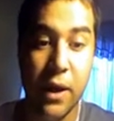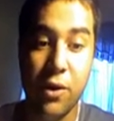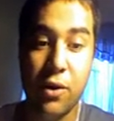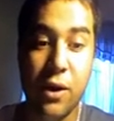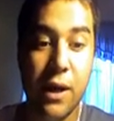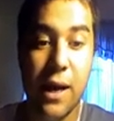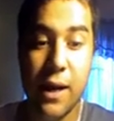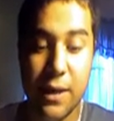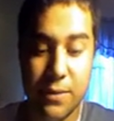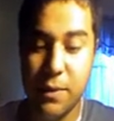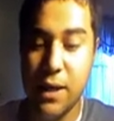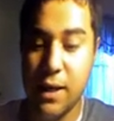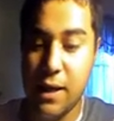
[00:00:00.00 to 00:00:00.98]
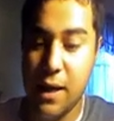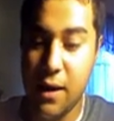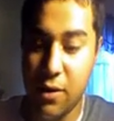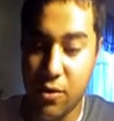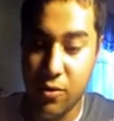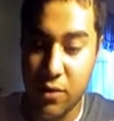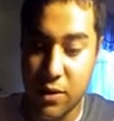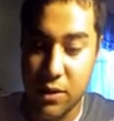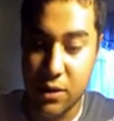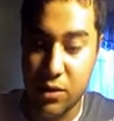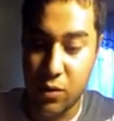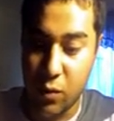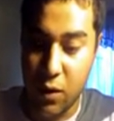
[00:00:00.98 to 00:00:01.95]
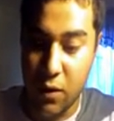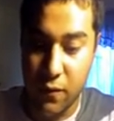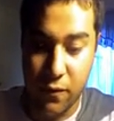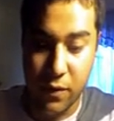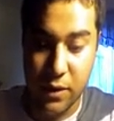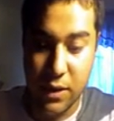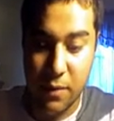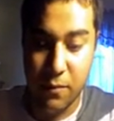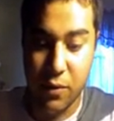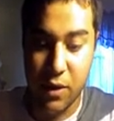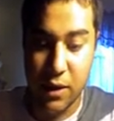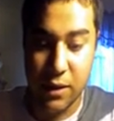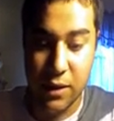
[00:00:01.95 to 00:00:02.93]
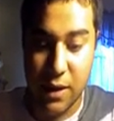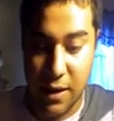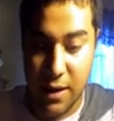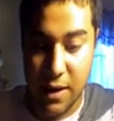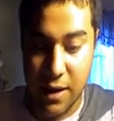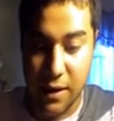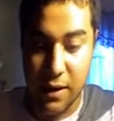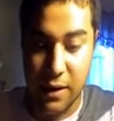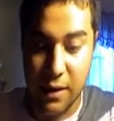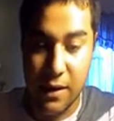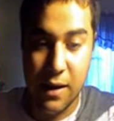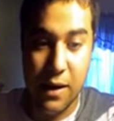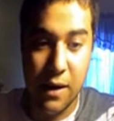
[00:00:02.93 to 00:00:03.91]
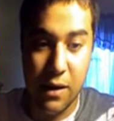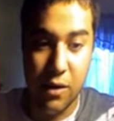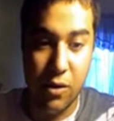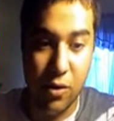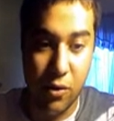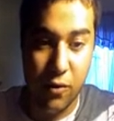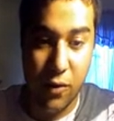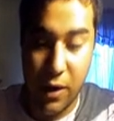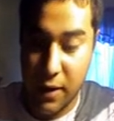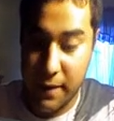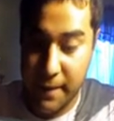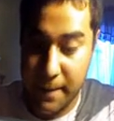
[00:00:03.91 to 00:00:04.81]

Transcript: You could add as many categories as you want. For example, I could add in category,